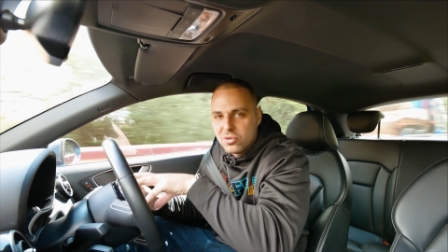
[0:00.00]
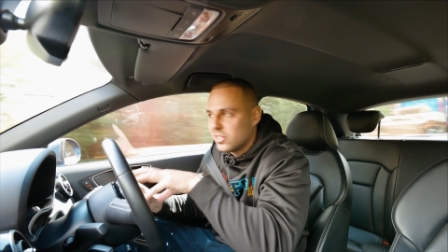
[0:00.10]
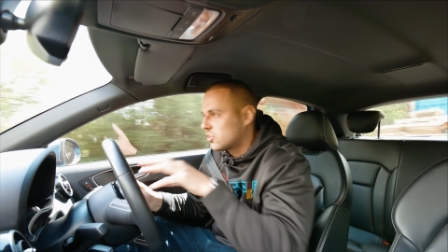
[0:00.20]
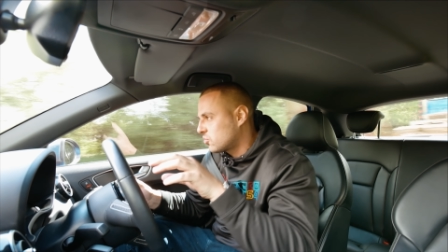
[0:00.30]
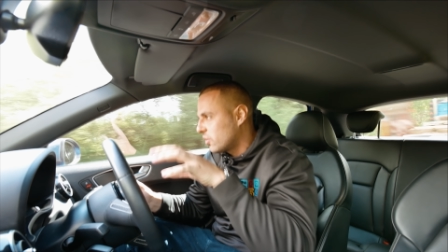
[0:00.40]
on
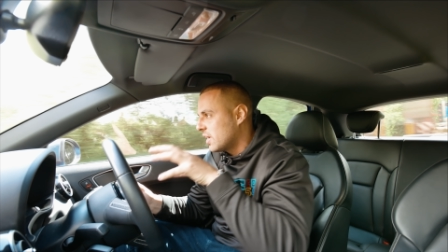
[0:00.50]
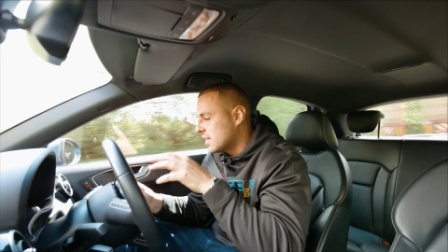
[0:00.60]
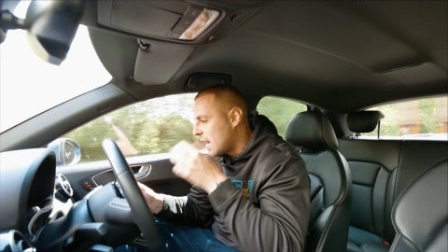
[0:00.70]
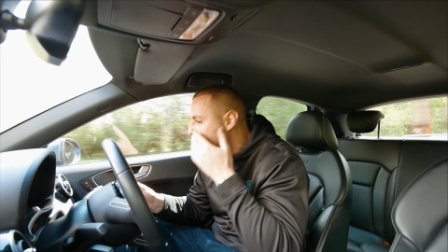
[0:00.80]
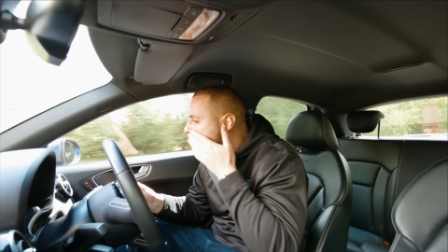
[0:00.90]
this screen
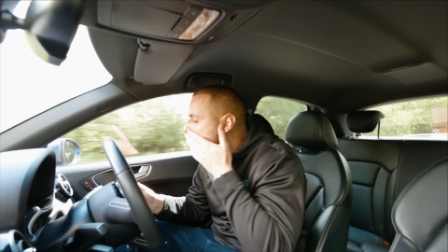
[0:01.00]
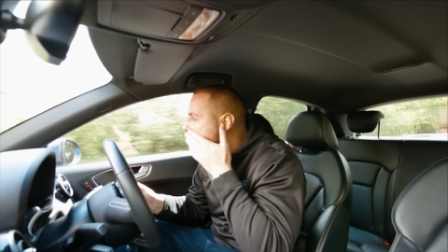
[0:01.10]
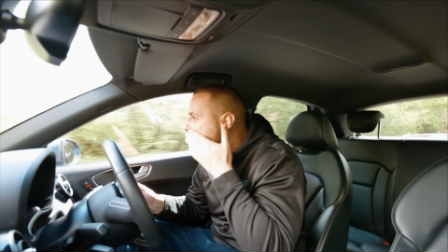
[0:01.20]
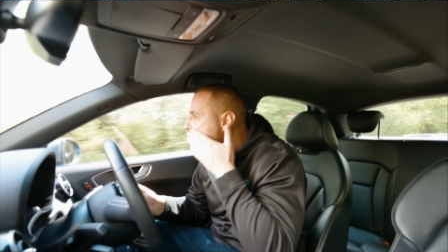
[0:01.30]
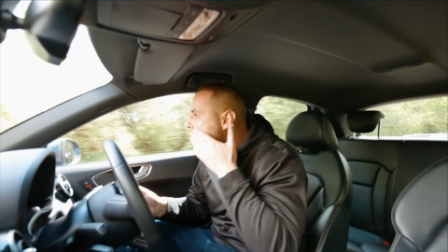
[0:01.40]
now
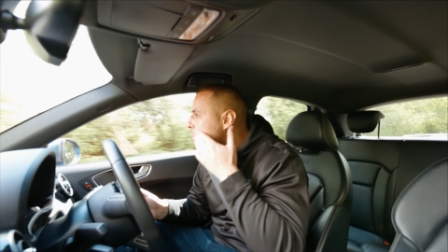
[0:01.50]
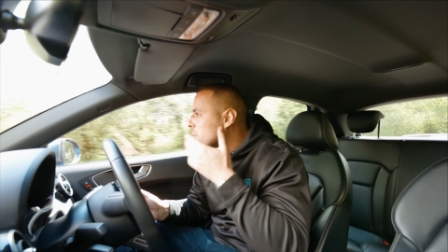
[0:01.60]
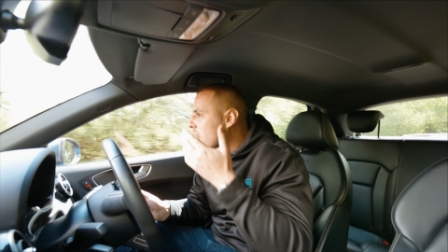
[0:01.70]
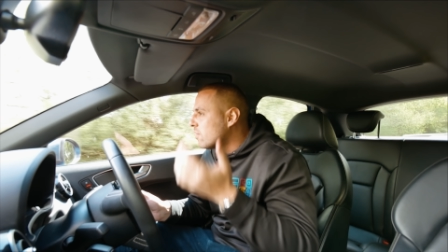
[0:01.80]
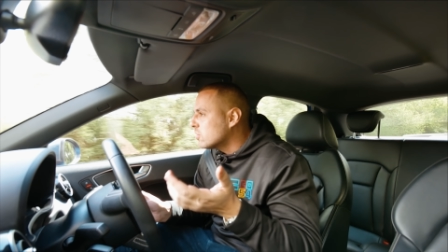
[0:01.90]

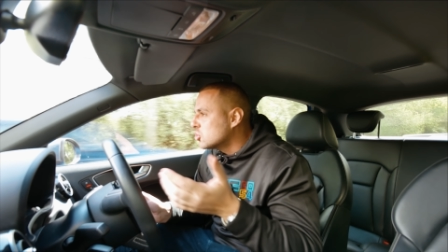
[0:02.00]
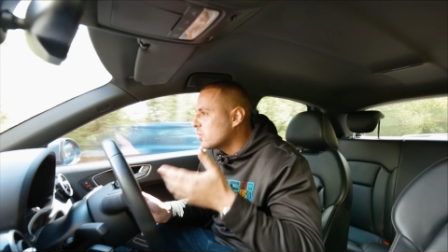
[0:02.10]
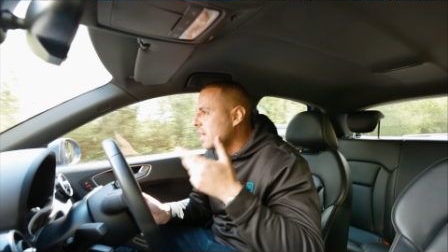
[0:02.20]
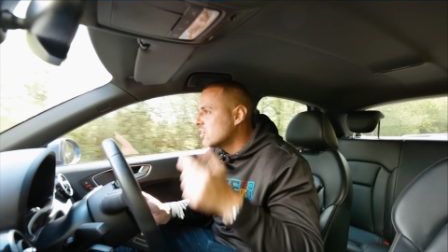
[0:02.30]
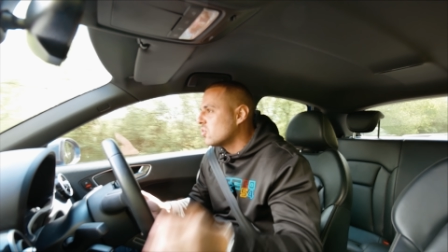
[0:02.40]
um, I've gone
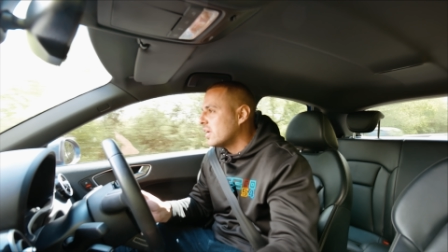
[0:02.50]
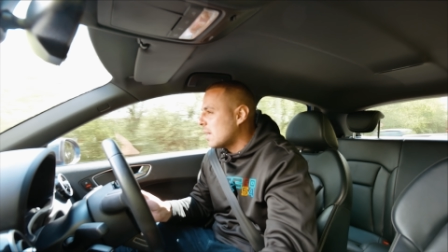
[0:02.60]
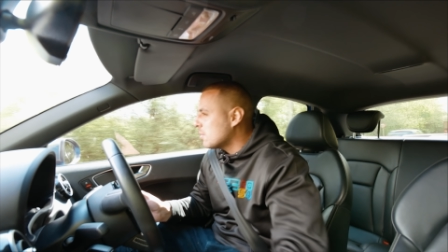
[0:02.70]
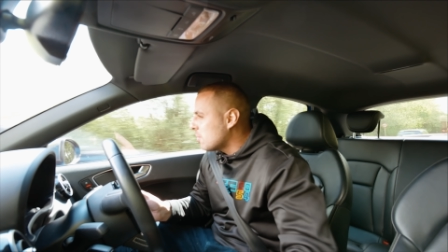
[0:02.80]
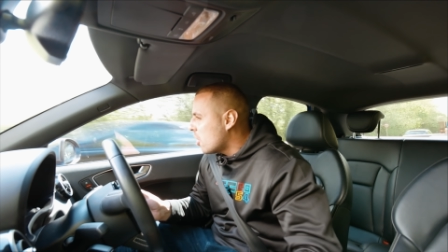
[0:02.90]
straight into
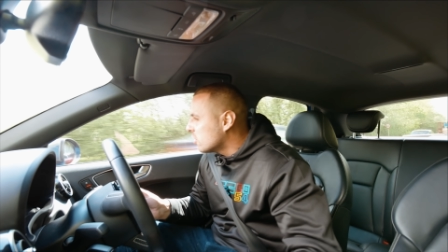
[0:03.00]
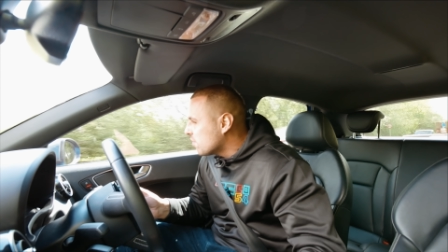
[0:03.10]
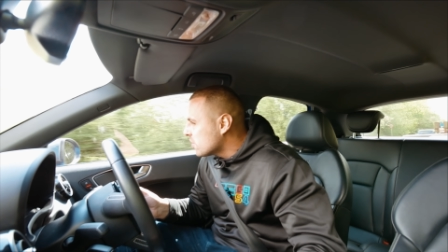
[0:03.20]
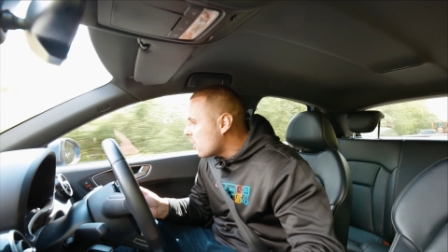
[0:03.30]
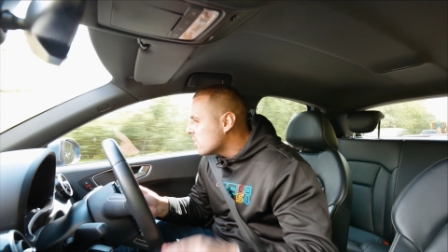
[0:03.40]
dynamic mode and
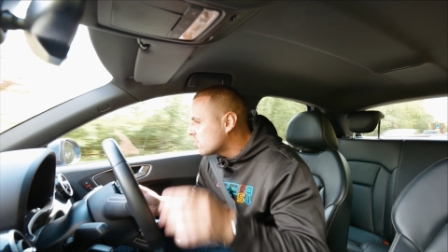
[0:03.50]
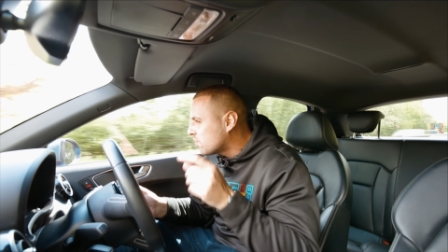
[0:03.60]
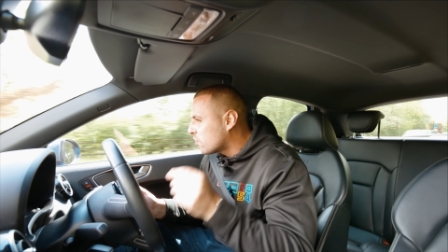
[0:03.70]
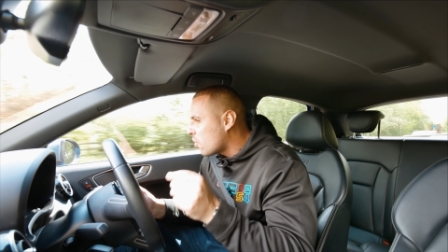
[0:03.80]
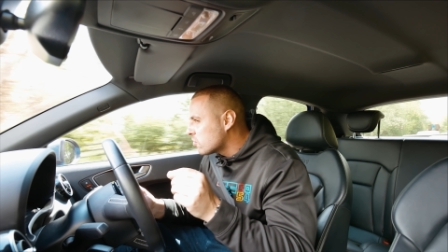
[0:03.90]
I've noticed
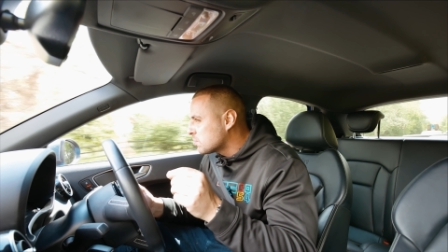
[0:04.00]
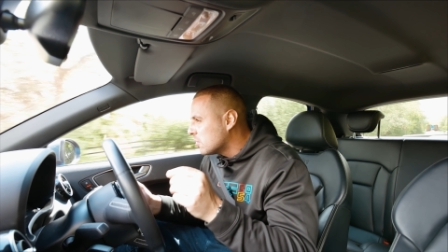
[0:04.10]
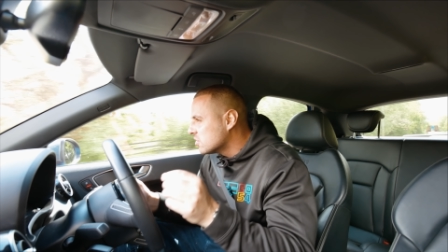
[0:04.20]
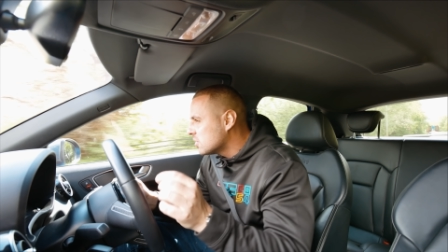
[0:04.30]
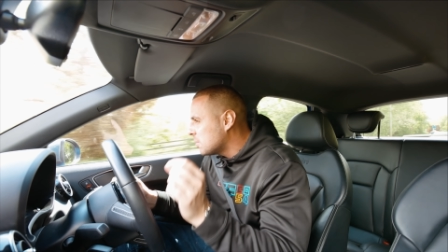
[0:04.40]
throttle
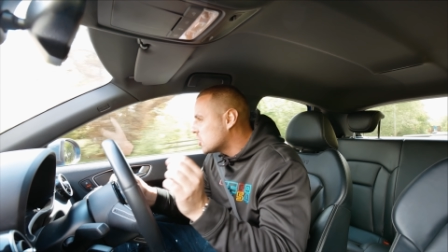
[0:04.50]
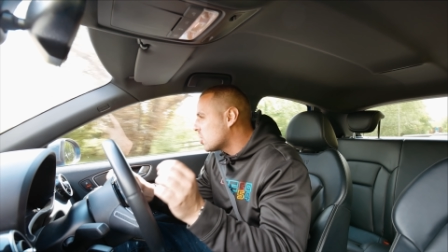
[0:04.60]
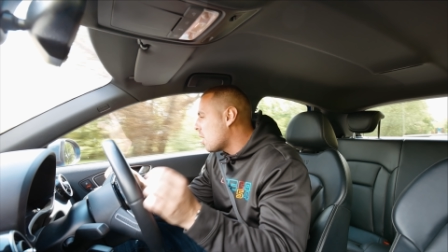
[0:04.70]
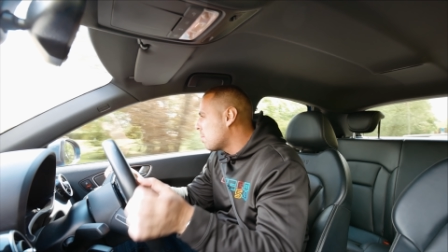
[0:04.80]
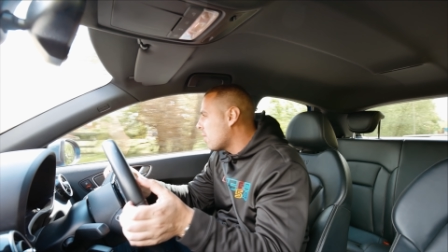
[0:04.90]
response is a bit
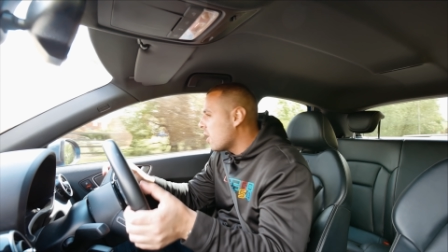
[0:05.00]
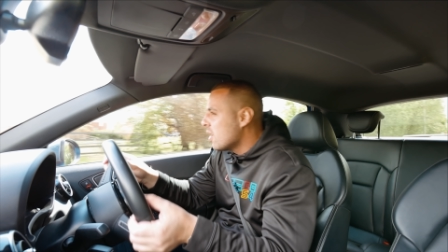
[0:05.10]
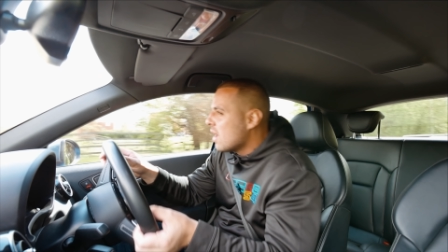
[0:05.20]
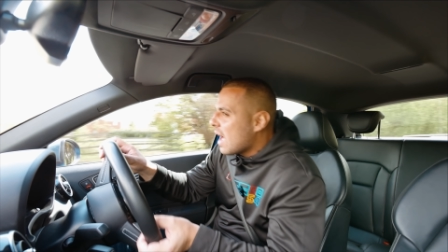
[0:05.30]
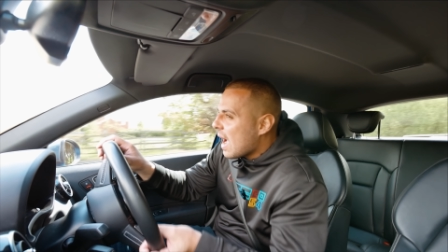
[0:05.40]
sharper
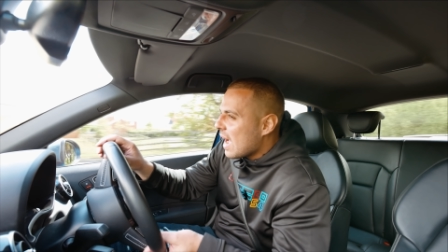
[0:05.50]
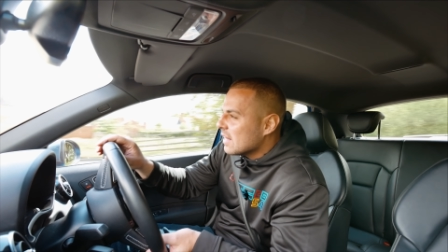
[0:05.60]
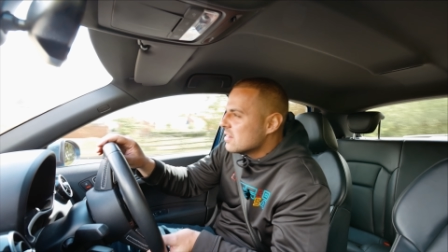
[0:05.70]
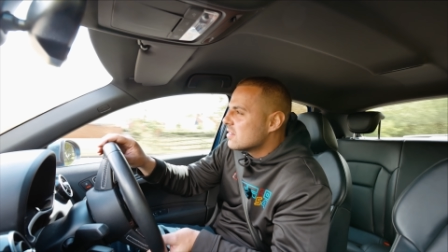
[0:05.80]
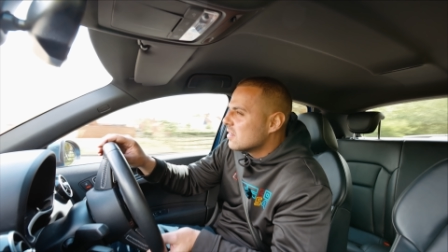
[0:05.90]

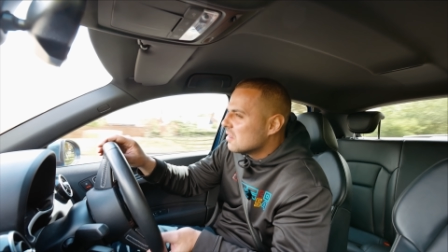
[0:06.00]
and